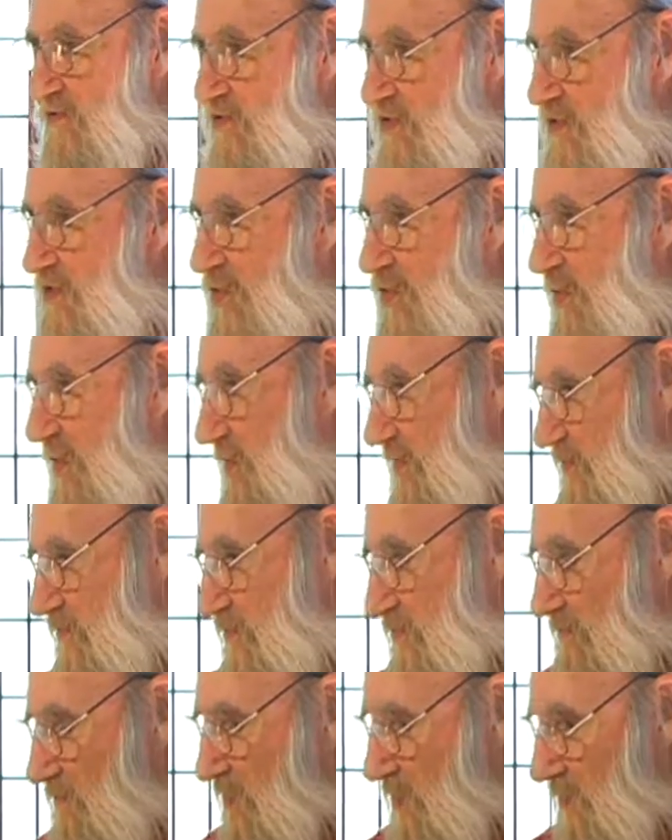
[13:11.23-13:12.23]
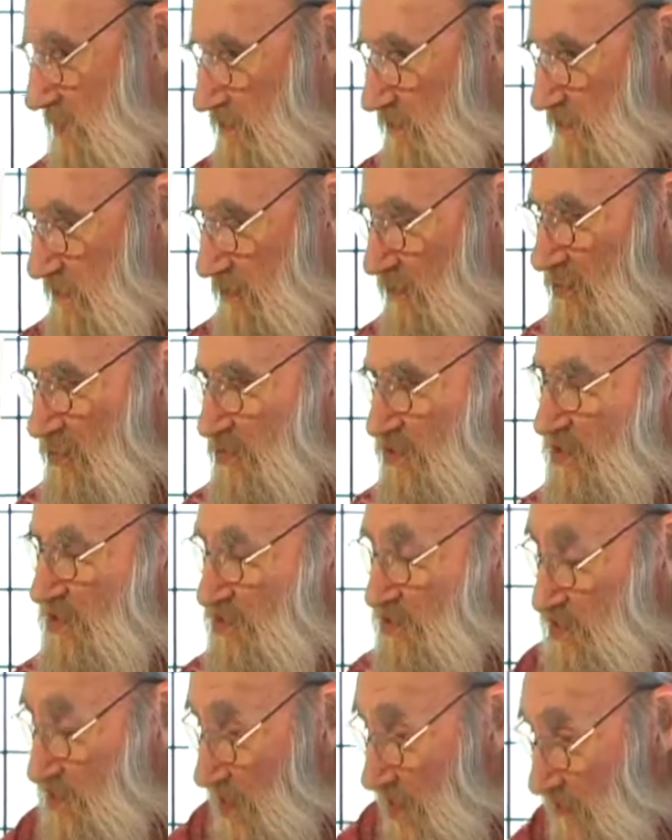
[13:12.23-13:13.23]
in a sequence,
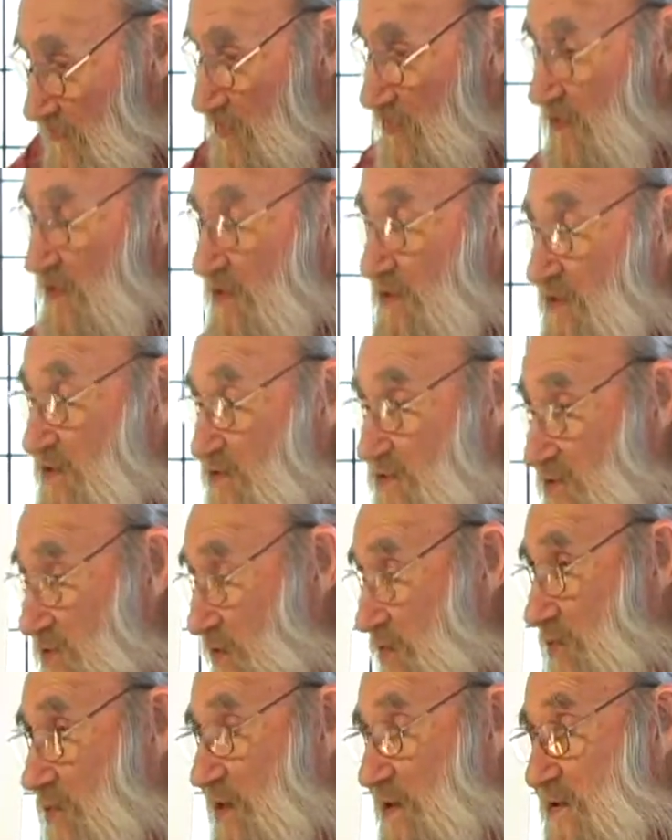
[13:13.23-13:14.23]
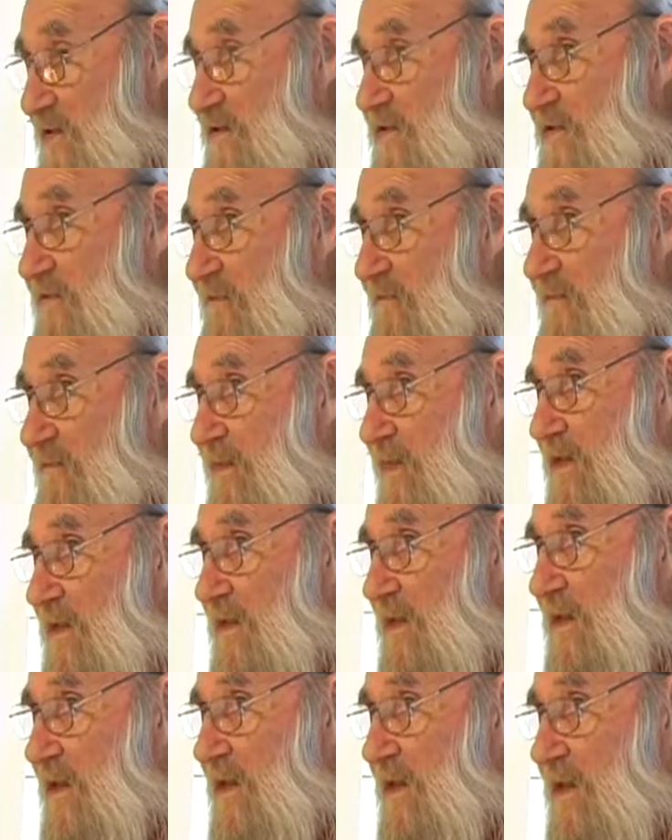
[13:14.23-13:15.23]
because they were discovered in a sequence.